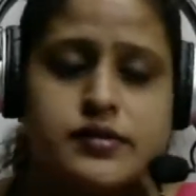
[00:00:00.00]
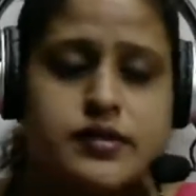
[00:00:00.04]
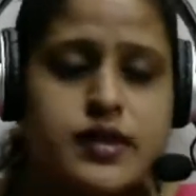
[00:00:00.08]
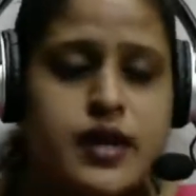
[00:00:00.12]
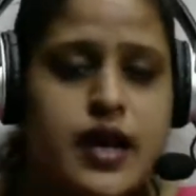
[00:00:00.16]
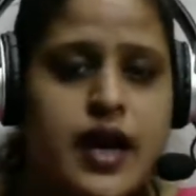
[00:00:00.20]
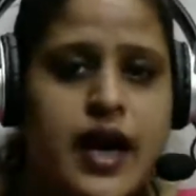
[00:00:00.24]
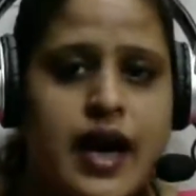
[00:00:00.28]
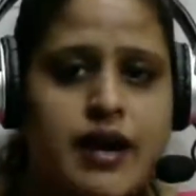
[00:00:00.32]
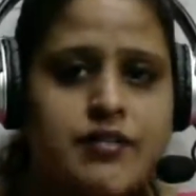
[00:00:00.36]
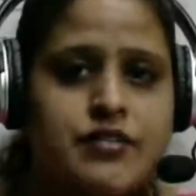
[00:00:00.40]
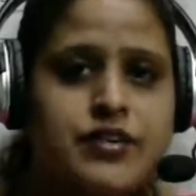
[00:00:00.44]

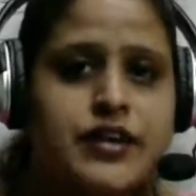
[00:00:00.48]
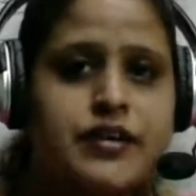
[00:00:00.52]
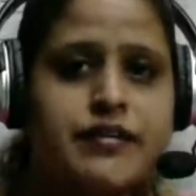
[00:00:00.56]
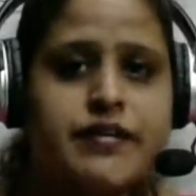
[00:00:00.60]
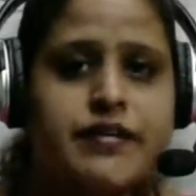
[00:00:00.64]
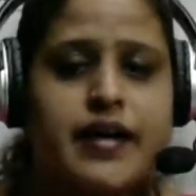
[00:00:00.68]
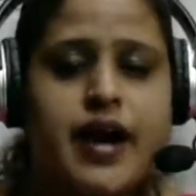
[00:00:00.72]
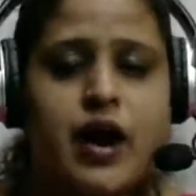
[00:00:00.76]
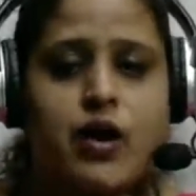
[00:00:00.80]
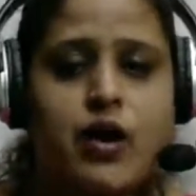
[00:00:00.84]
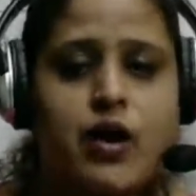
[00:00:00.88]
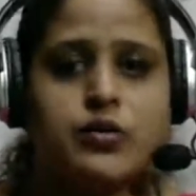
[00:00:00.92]
having a
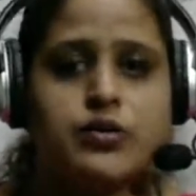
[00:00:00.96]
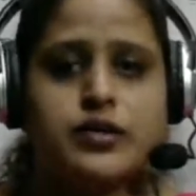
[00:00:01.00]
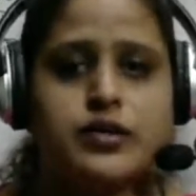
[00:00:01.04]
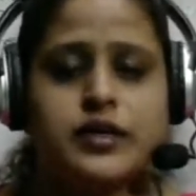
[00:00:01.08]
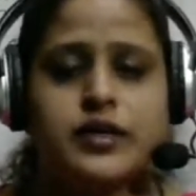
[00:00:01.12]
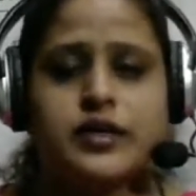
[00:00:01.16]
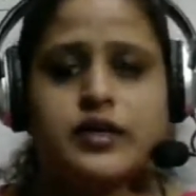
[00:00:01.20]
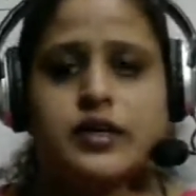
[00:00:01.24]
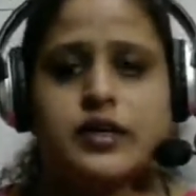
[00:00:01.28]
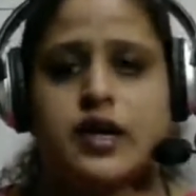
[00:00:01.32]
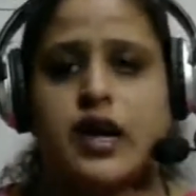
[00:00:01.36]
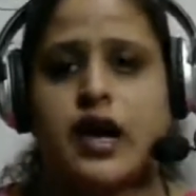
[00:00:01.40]
round
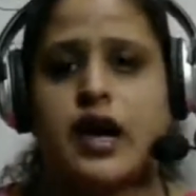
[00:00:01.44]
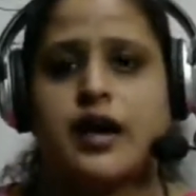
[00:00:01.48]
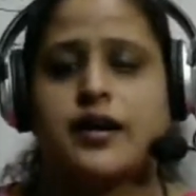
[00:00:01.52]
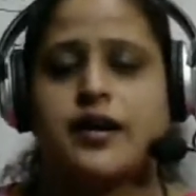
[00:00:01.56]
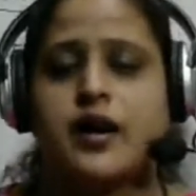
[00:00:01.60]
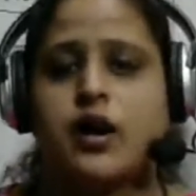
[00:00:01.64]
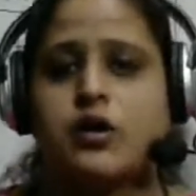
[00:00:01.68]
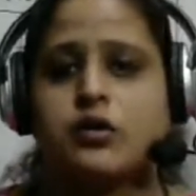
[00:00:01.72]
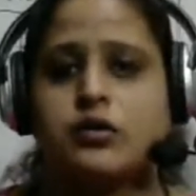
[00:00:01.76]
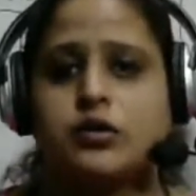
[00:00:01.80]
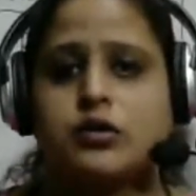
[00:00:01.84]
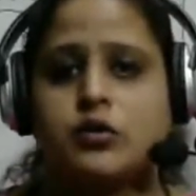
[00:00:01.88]

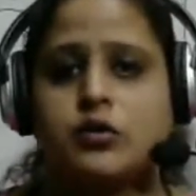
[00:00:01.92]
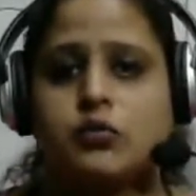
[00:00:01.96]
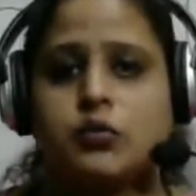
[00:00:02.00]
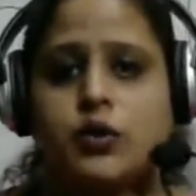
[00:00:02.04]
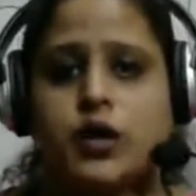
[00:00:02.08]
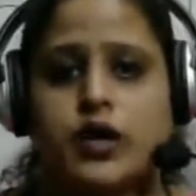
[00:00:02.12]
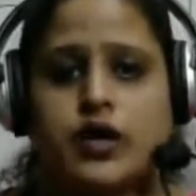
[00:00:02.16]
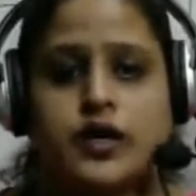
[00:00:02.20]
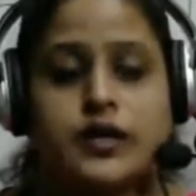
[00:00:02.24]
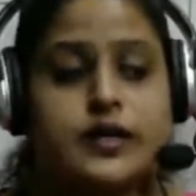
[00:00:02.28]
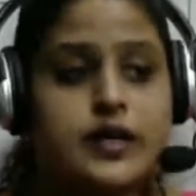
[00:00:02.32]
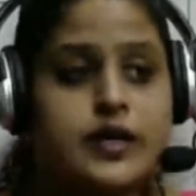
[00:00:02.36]
around the
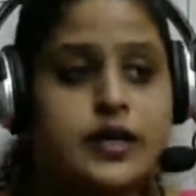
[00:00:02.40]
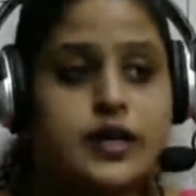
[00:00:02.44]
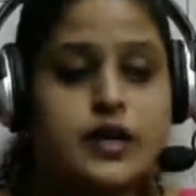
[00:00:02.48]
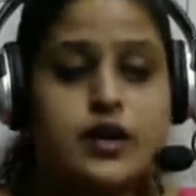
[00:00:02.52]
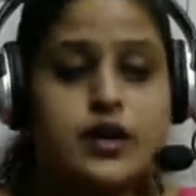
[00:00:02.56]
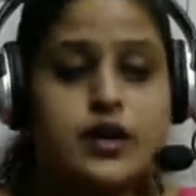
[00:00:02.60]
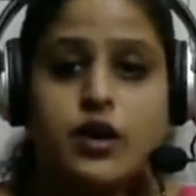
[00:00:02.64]
world,